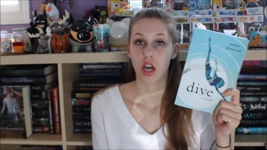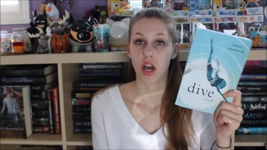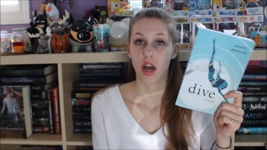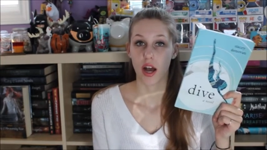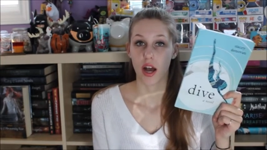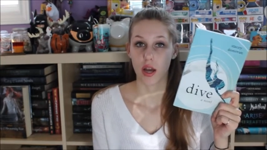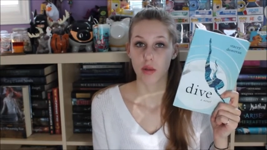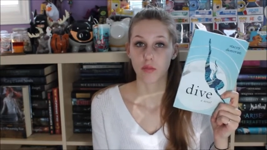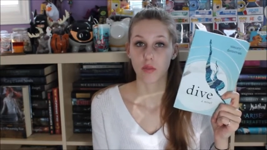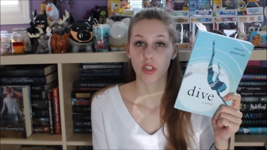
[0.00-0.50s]

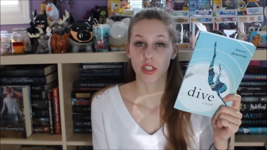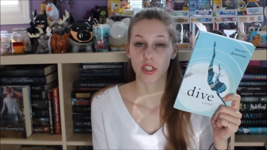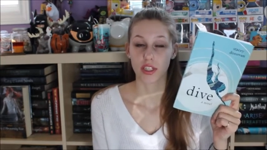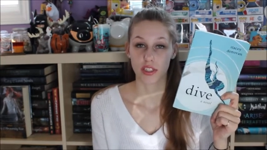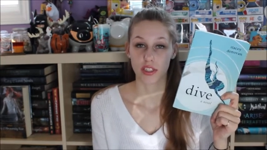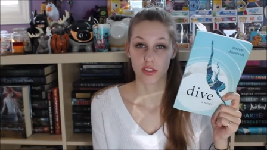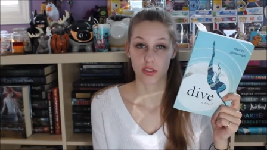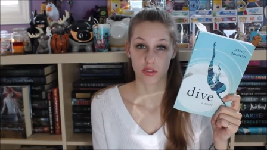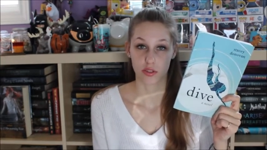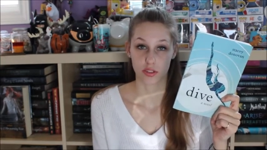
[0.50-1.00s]
I'm really
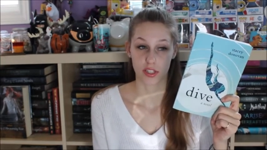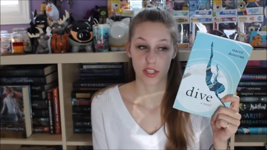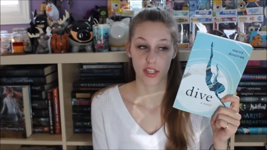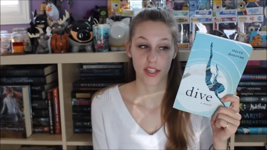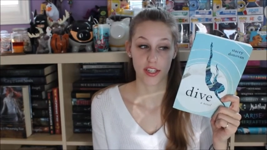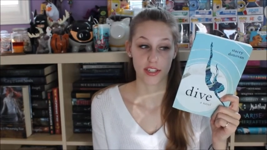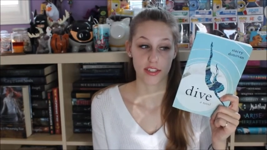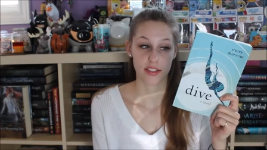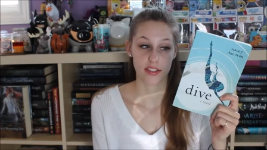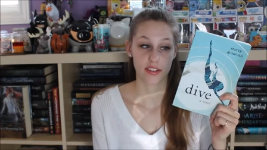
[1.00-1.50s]
enjoying
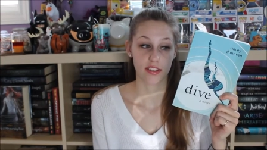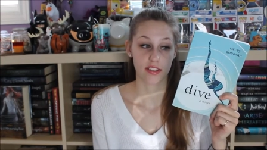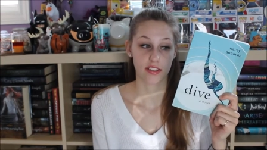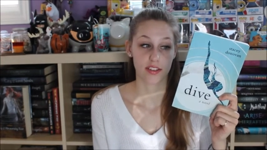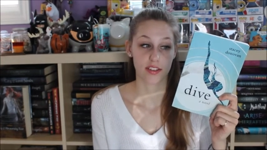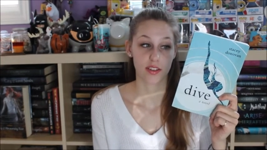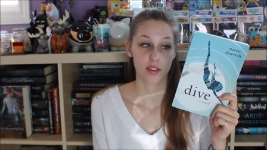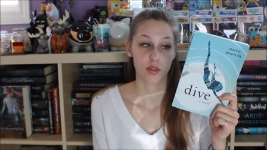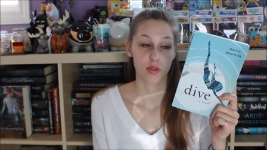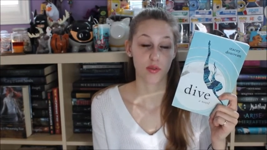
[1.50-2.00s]
it
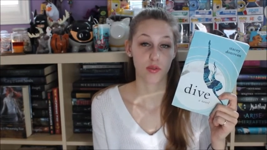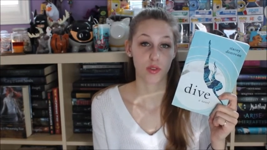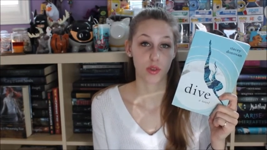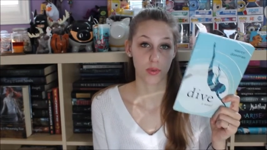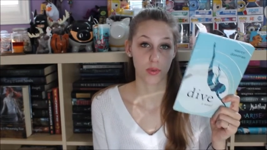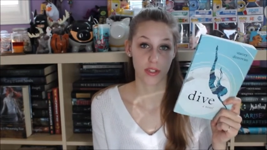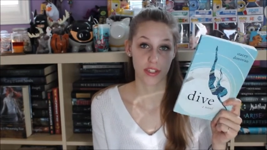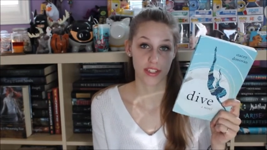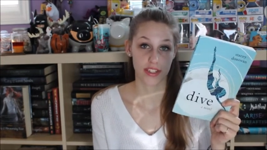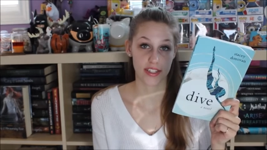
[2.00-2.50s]
for
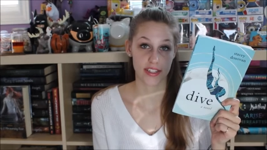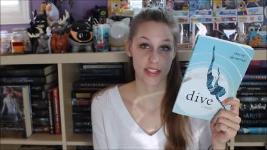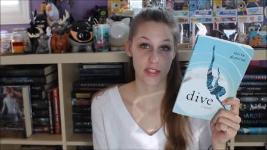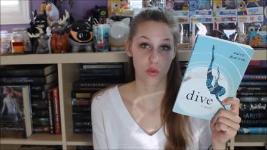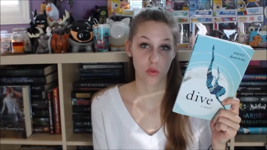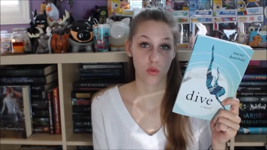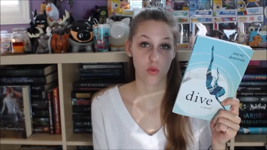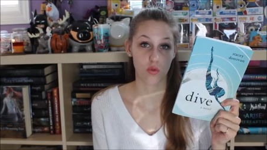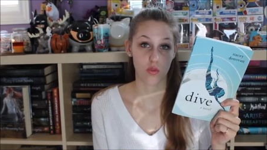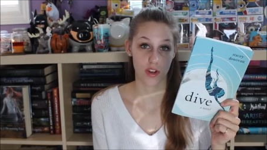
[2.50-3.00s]
what it is
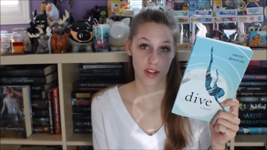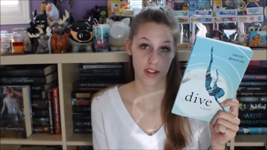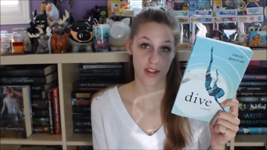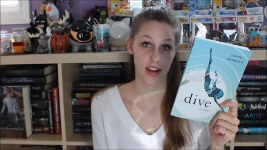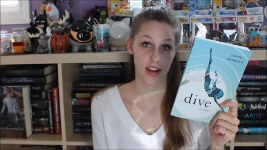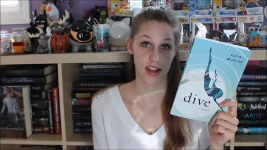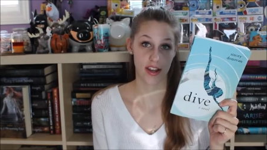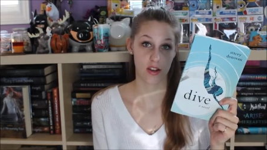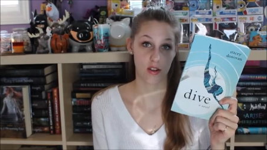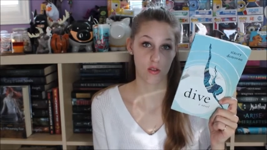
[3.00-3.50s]
right
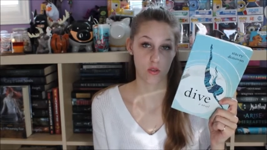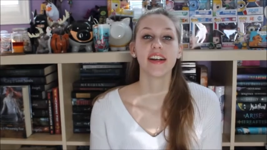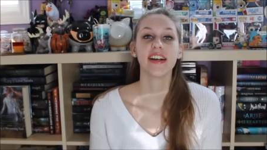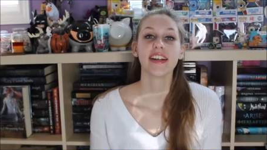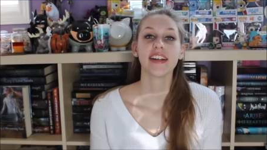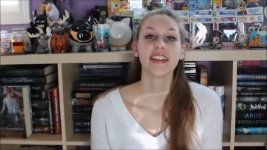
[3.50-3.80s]
now.